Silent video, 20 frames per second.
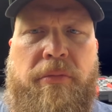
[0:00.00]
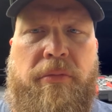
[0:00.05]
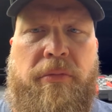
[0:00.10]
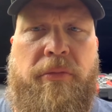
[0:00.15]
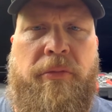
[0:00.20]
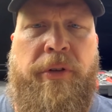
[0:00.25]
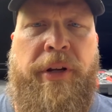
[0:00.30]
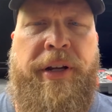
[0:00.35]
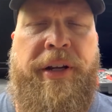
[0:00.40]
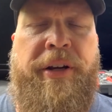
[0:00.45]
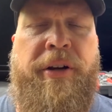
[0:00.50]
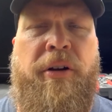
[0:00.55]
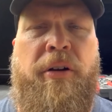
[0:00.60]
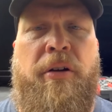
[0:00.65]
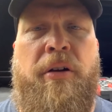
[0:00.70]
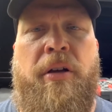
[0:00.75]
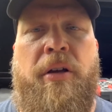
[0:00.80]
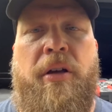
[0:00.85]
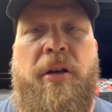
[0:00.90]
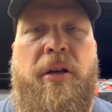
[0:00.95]
right here,
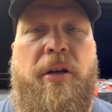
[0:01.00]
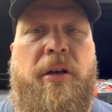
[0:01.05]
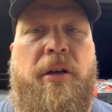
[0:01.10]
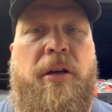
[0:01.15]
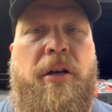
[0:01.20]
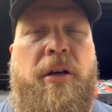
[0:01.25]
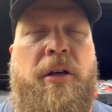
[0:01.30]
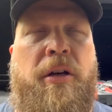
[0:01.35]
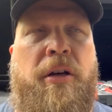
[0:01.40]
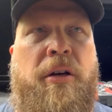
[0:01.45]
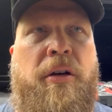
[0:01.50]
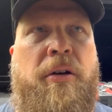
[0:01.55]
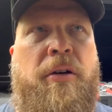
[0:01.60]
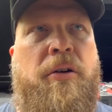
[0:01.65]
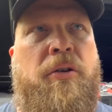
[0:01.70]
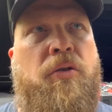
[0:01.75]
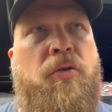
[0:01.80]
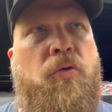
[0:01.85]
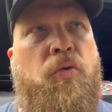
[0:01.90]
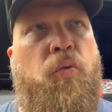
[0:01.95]

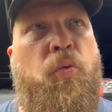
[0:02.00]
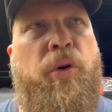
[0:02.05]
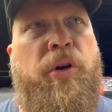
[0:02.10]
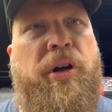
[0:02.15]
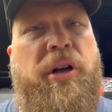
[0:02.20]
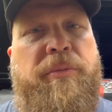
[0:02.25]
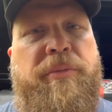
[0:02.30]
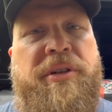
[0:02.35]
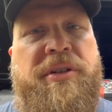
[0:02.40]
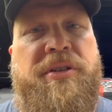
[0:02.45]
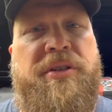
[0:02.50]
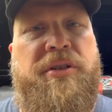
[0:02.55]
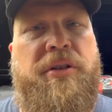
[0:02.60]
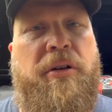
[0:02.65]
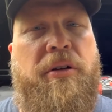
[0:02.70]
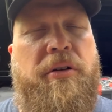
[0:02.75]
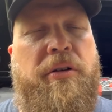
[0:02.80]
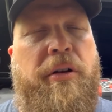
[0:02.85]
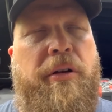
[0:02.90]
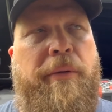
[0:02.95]
we're going to
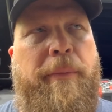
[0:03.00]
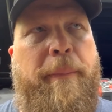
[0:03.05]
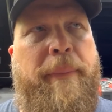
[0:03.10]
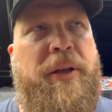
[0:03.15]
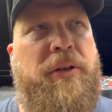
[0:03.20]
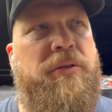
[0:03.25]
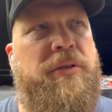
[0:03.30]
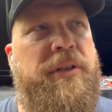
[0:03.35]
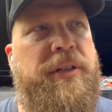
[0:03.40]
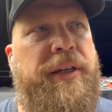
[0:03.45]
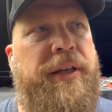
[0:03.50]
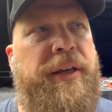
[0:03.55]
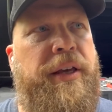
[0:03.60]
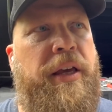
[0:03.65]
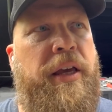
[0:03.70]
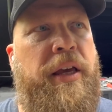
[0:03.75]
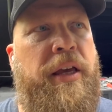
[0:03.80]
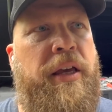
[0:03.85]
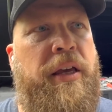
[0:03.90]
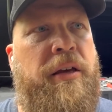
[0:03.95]
start building
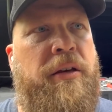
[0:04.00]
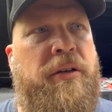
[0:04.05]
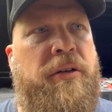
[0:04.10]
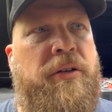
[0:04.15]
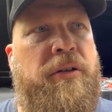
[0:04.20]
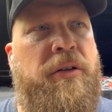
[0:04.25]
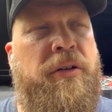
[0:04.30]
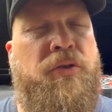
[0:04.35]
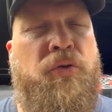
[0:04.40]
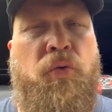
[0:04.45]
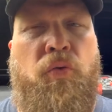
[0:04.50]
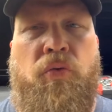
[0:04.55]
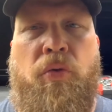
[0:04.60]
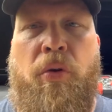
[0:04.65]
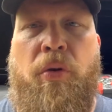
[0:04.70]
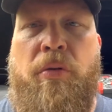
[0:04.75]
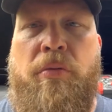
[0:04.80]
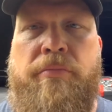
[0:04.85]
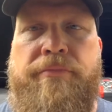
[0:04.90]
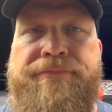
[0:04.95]
a tool
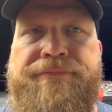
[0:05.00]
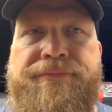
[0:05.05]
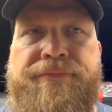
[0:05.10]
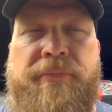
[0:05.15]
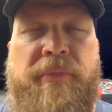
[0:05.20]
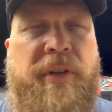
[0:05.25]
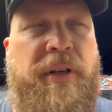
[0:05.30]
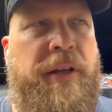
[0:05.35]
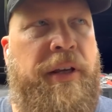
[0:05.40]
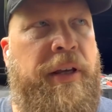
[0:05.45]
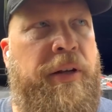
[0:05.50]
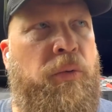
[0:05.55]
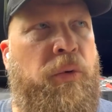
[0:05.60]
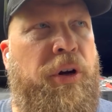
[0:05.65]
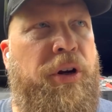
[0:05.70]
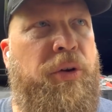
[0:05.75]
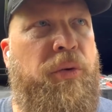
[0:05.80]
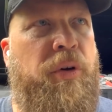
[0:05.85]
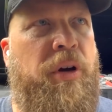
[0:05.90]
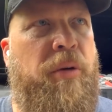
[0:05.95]
roll. And we're
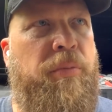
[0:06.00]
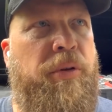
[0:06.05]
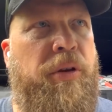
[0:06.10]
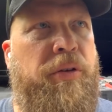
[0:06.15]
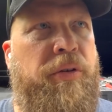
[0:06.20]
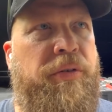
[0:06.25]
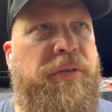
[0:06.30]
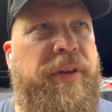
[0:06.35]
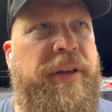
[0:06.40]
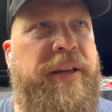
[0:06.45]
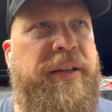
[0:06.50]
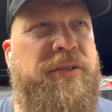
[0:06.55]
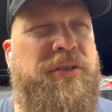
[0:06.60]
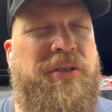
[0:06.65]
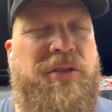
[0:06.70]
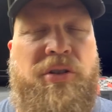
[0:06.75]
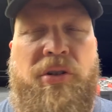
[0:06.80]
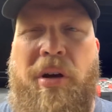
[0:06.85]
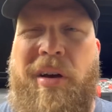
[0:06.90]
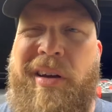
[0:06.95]
going to do a couple other things,
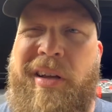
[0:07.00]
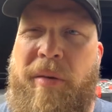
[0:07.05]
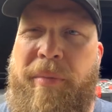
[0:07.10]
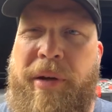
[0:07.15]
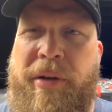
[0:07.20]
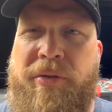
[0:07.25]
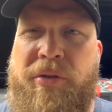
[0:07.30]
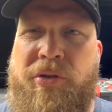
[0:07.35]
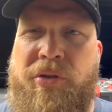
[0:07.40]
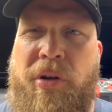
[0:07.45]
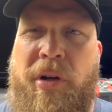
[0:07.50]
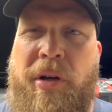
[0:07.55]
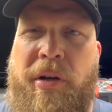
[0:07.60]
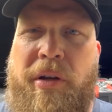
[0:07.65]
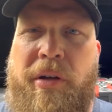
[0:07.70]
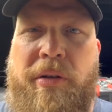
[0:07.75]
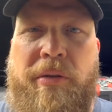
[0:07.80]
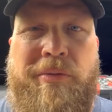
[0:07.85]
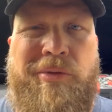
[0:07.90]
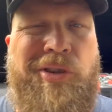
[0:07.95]
just talking about the
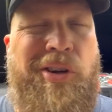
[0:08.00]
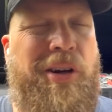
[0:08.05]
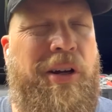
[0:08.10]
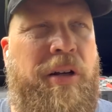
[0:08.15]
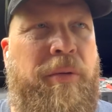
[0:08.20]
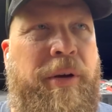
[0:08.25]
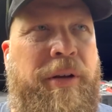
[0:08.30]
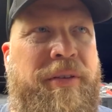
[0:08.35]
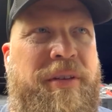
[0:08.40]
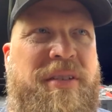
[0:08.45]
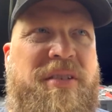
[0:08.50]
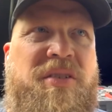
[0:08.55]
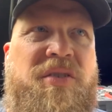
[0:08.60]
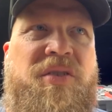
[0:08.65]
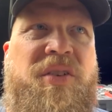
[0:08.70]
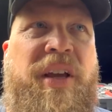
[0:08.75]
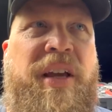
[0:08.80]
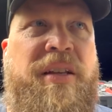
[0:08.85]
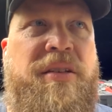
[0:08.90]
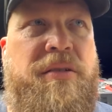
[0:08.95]
truck, talking about the
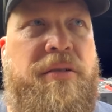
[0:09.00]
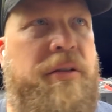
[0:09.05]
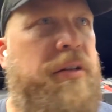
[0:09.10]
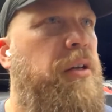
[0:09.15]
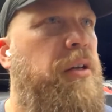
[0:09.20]
state